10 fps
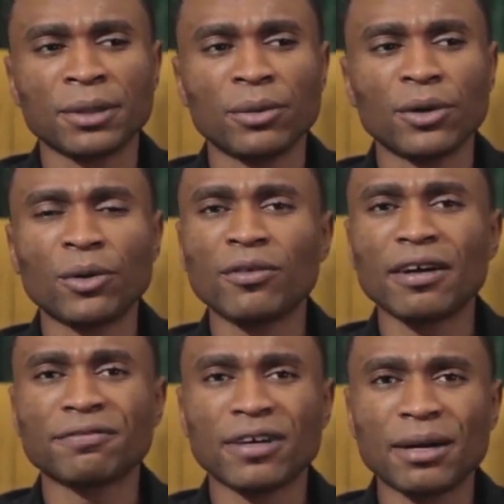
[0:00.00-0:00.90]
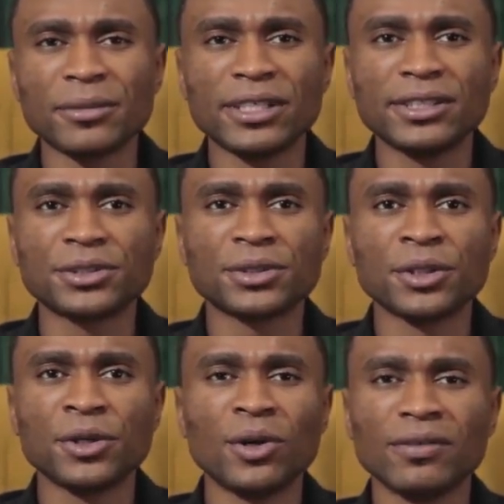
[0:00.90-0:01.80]
but over families,
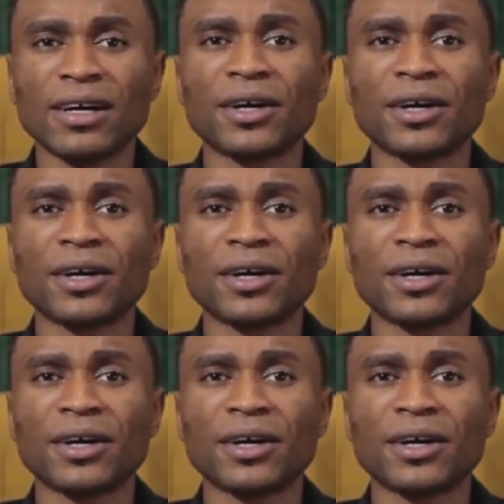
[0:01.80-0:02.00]
over